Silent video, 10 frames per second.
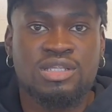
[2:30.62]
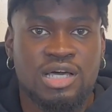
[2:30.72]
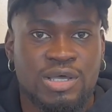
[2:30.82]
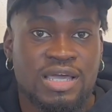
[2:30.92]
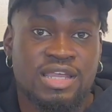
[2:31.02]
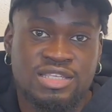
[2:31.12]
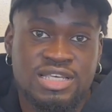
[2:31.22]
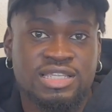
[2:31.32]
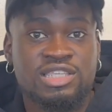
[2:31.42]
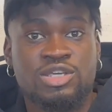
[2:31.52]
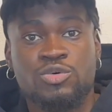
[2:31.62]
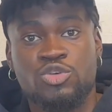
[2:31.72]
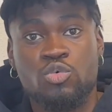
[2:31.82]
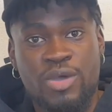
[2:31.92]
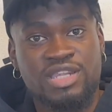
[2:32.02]
that can exactly tell
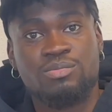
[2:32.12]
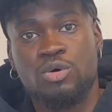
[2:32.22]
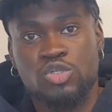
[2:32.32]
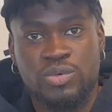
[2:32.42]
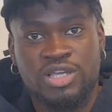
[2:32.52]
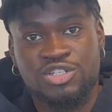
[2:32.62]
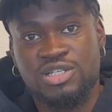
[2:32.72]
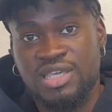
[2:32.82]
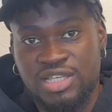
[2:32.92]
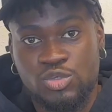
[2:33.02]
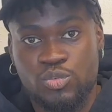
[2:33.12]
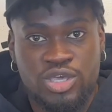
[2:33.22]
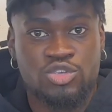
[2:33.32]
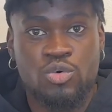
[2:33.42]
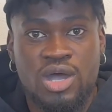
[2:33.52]
you when the bus will actually get to
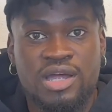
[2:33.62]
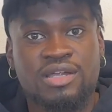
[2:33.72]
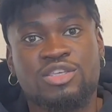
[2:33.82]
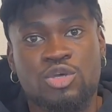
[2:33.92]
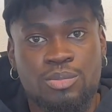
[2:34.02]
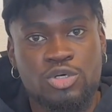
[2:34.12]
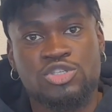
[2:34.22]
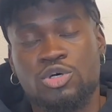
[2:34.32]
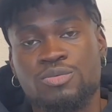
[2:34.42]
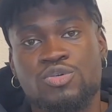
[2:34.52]
where you are, your bus stop.